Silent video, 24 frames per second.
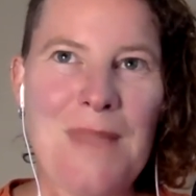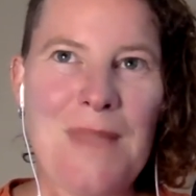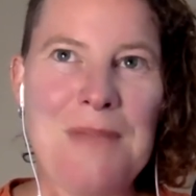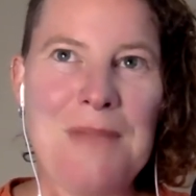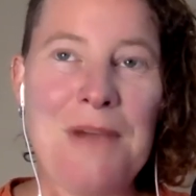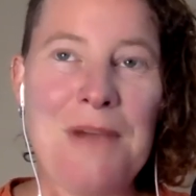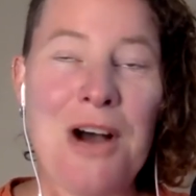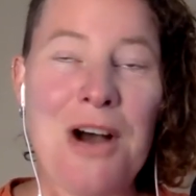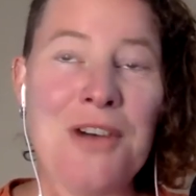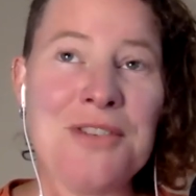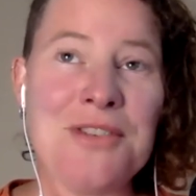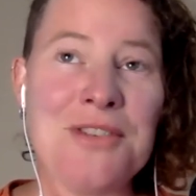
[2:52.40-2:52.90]

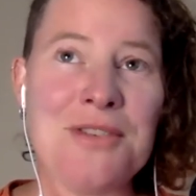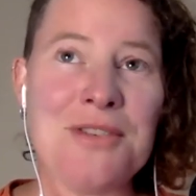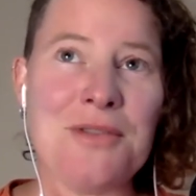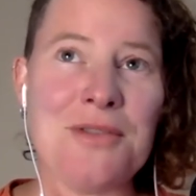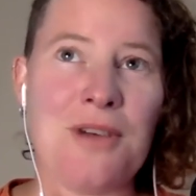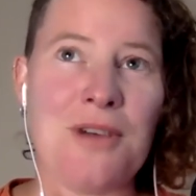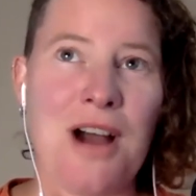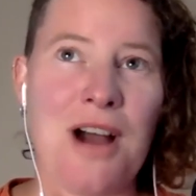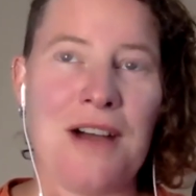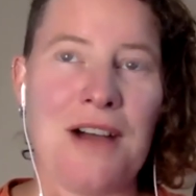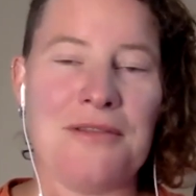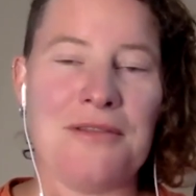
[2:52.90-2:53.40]

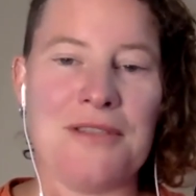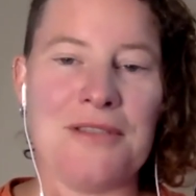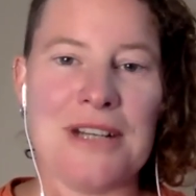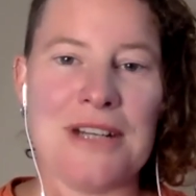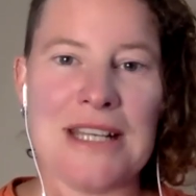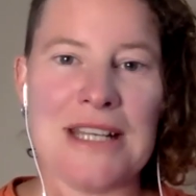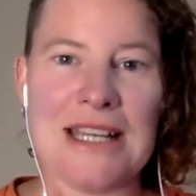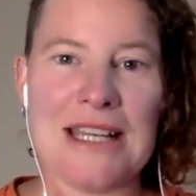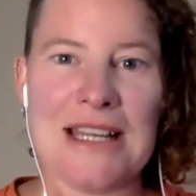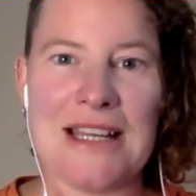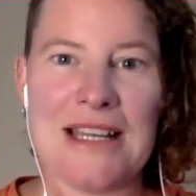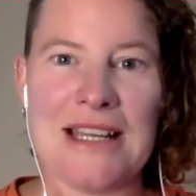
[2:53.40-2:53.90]
also
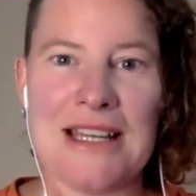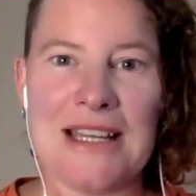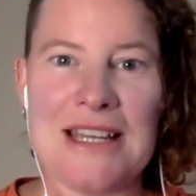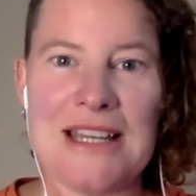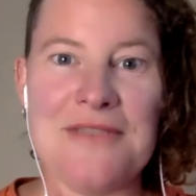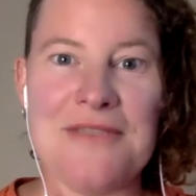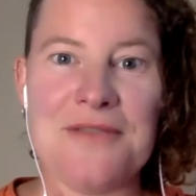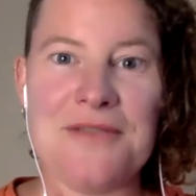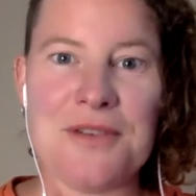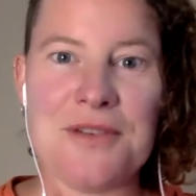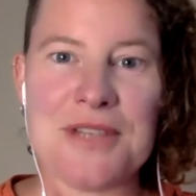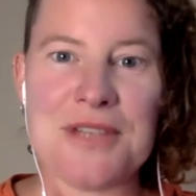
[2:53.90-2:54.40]
offering an
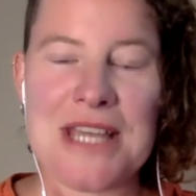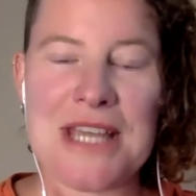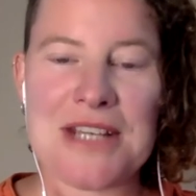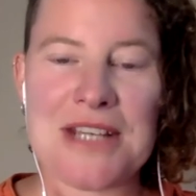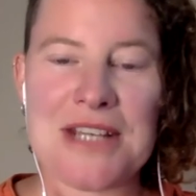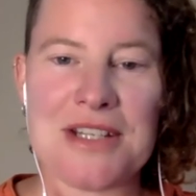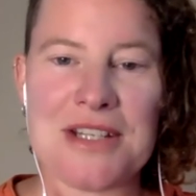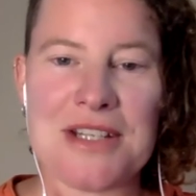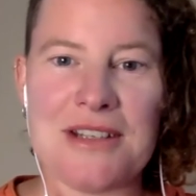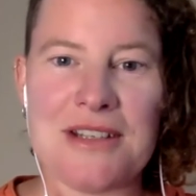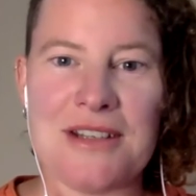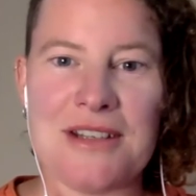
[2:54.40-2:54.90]
info
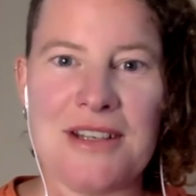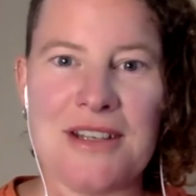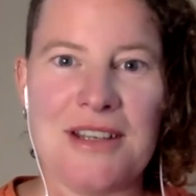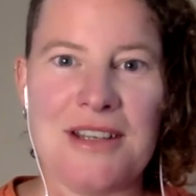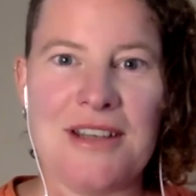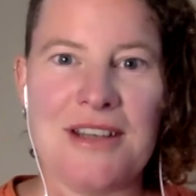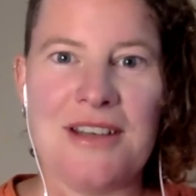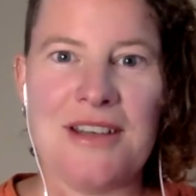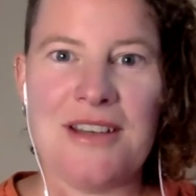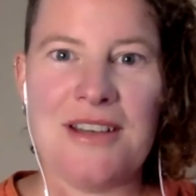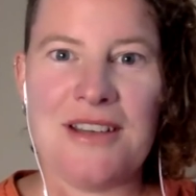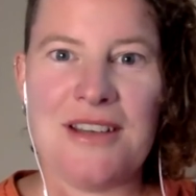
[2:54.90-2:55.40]
session
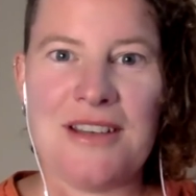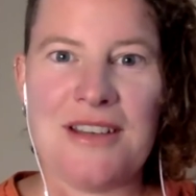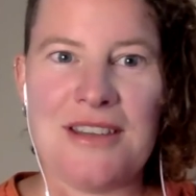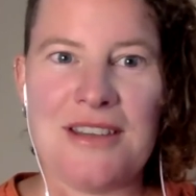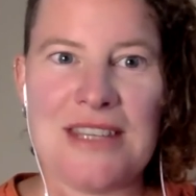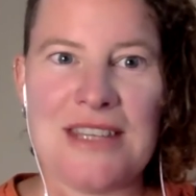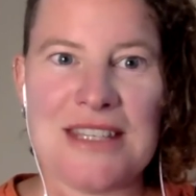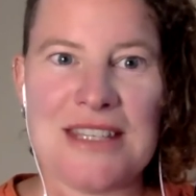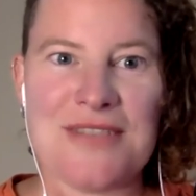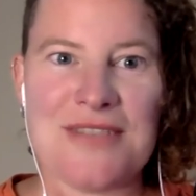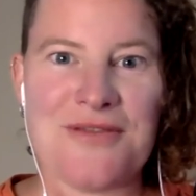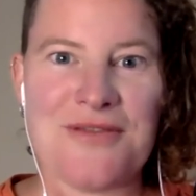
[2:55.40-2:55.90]

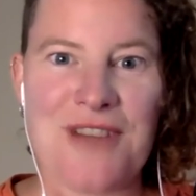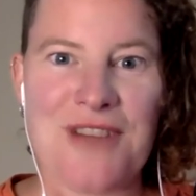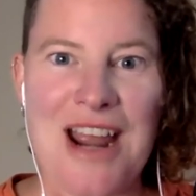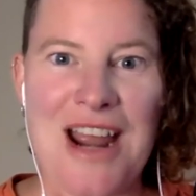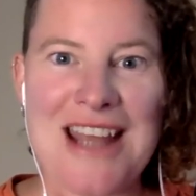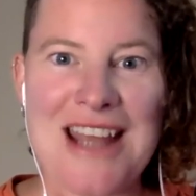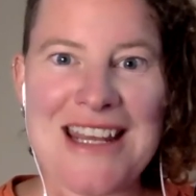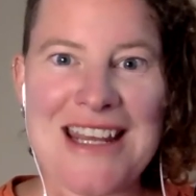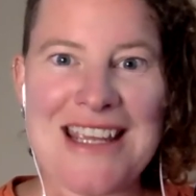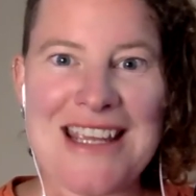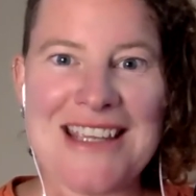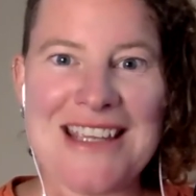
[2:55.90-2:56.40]
this
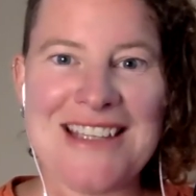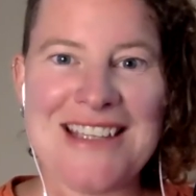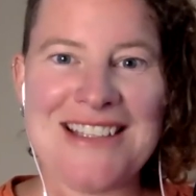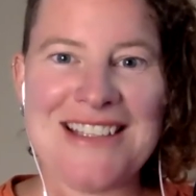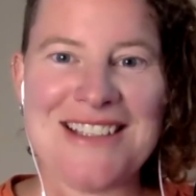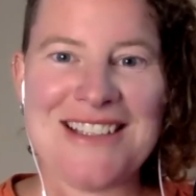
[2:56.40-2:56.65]
Friday.